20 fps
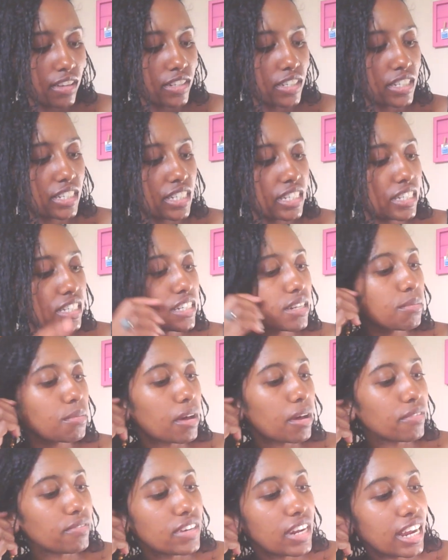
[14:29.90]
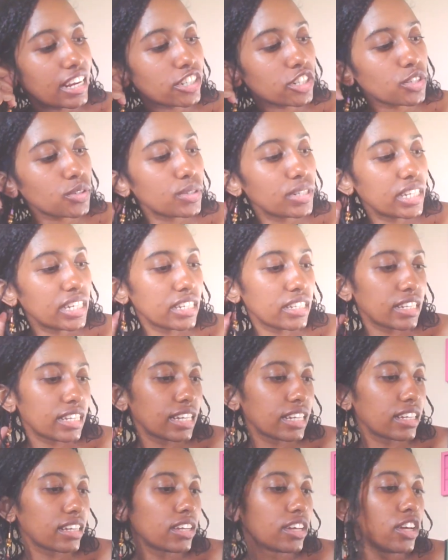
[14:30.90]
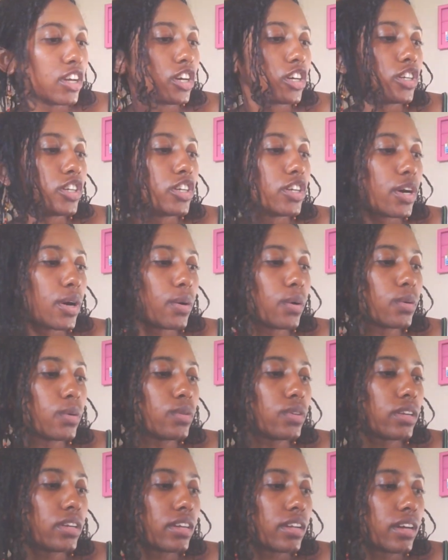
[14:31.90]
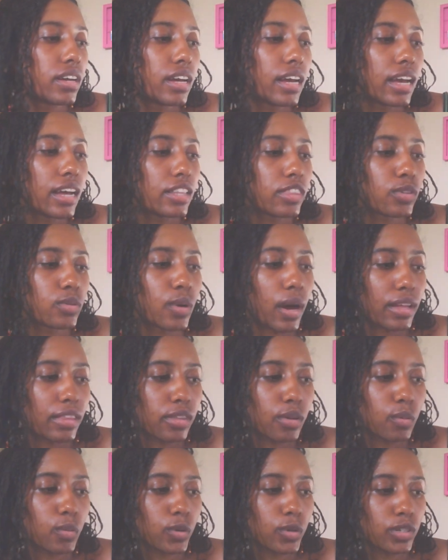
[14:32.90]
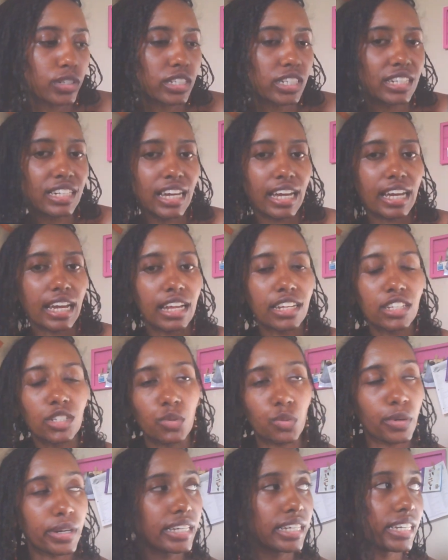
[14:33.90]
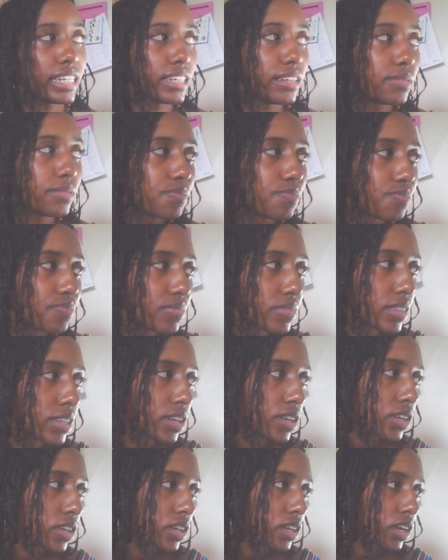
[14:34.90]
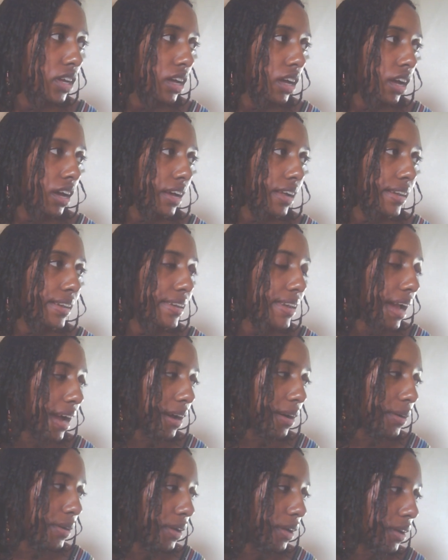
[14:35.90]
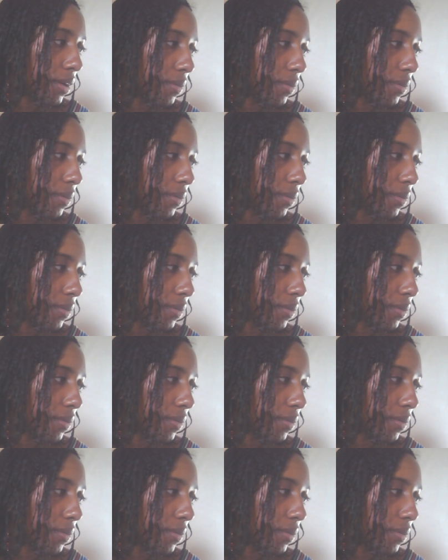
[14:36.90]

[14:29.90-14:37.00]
system of natural healing known throughout the world today as Reiki. Now,